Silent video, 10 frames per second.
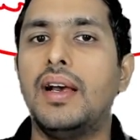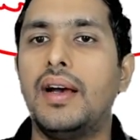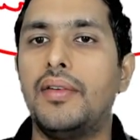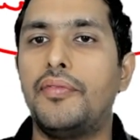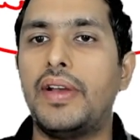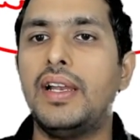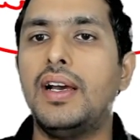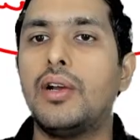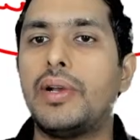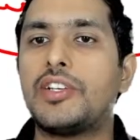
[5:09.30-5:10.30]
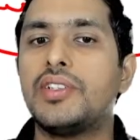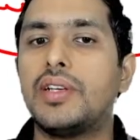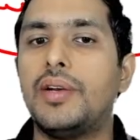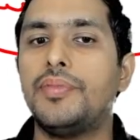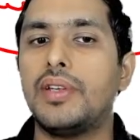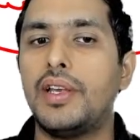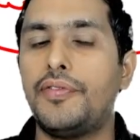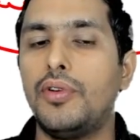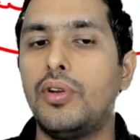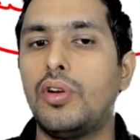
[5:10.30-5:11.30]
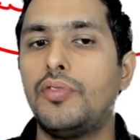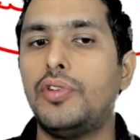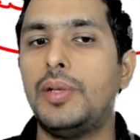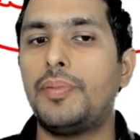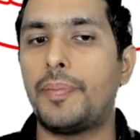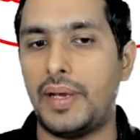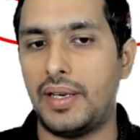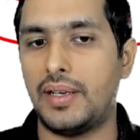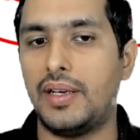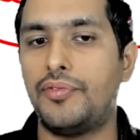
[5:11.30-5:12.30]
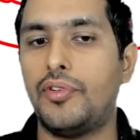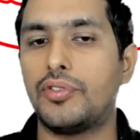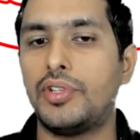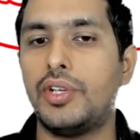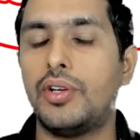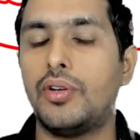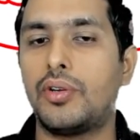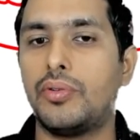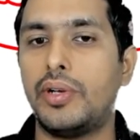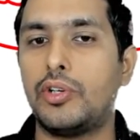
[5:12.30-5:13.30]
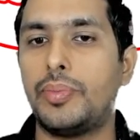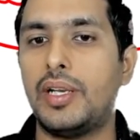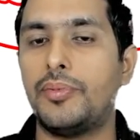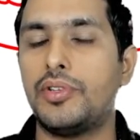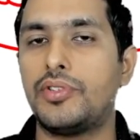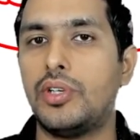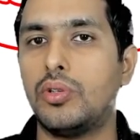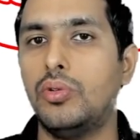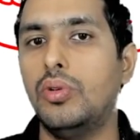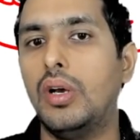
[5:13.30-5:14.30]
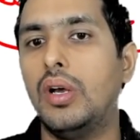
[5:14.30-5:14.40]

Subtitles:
when a question comes, if you are not fully prepared, unfortunately you are not going to be in a position to